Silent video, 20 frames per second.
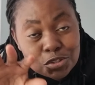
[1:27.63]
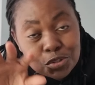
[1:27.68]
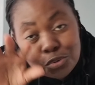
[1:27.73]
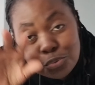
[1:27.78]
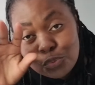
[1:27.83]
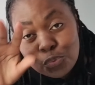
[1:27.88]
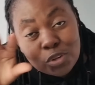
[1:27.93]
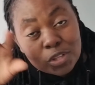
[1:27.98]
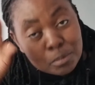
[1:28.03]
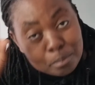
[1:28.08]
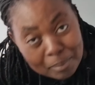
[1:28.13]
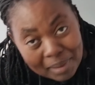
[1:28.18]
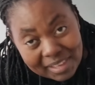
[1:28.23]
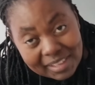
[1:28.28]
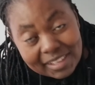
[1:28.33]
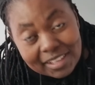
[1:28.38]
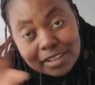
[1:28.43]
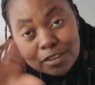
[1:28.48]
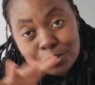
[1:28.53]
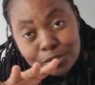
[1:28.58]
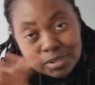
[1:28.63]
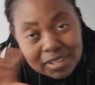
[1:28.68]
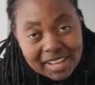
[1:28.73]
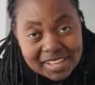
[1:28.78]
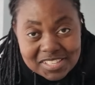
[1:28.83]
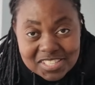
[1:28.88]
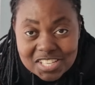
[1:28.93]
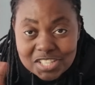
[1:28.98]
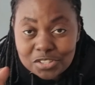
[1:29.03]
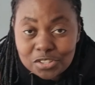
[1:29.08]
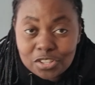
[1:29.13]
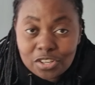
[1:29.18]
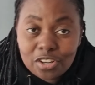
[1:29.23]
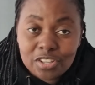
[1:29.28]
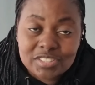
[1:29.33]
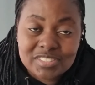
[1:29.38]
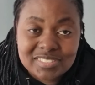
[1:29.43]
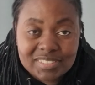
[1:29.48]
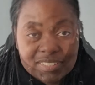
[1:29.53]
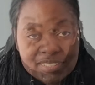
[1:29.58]
you will make a good agent or
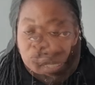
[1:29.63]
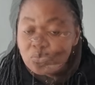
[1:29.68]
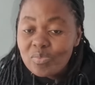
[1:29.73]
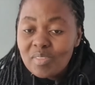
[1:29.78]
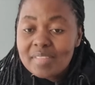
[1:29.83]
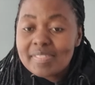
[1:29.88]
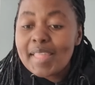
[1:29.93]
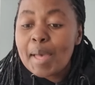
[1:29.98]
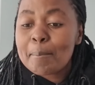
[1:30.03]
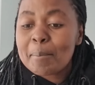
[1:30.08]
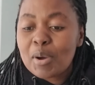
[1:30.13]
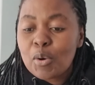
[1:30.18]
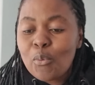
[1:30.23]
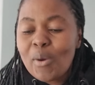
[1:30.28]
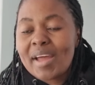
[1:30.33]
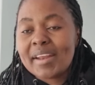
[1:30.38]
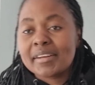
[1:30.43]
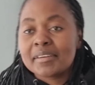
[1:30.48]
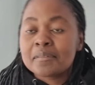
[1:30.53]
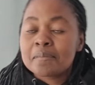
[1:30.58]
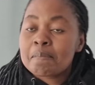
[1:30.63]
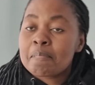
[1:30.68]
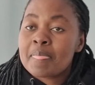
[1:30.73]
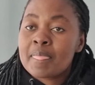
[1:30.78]
not. Number one,